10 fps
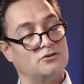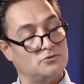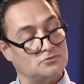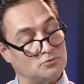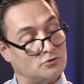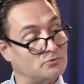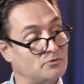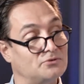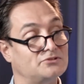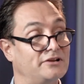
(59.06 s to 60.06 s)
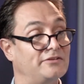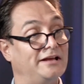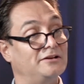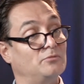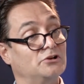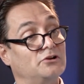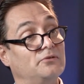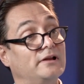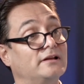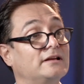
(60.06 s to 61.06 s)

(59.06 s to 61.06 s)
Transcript: across all of the roles I've had in my career.